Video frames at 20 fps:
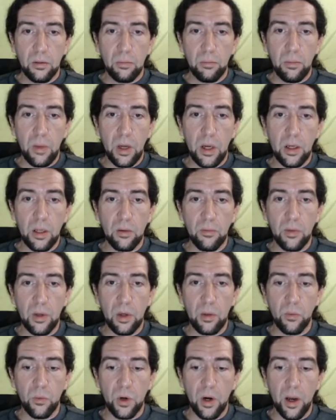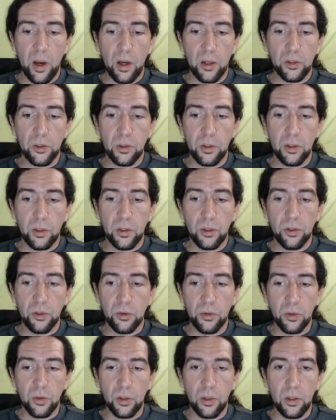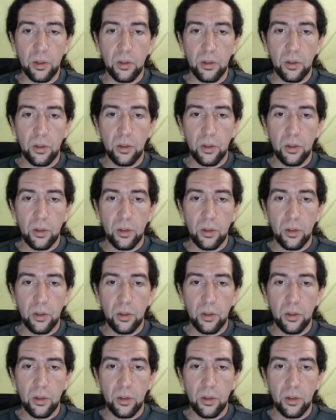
many of them were actually destroyed.